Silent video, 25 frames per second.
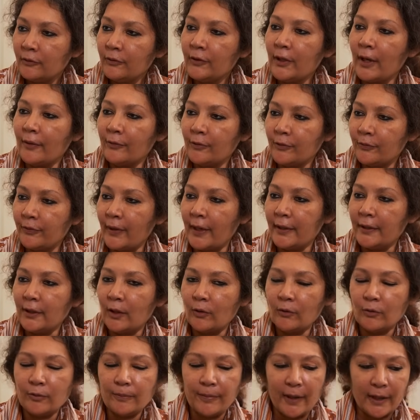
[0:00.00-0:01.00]
We have to find
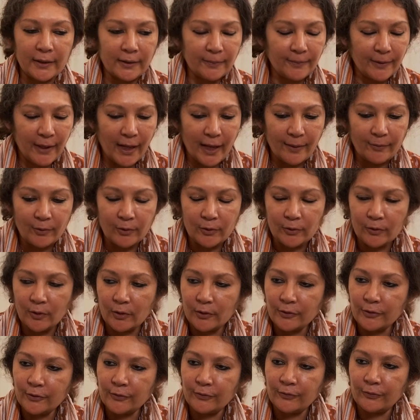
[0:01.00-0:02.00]
our own party. But I want to
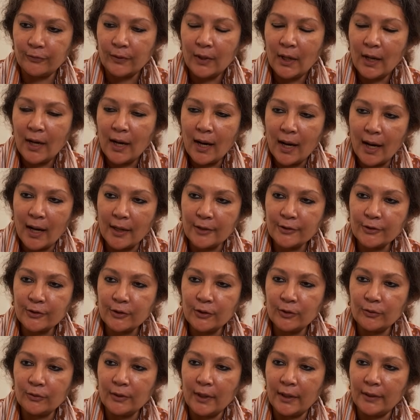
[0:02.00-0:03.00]
also
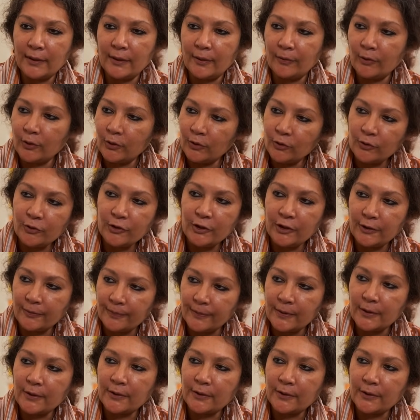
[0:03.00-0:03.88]
ask you that there were two chief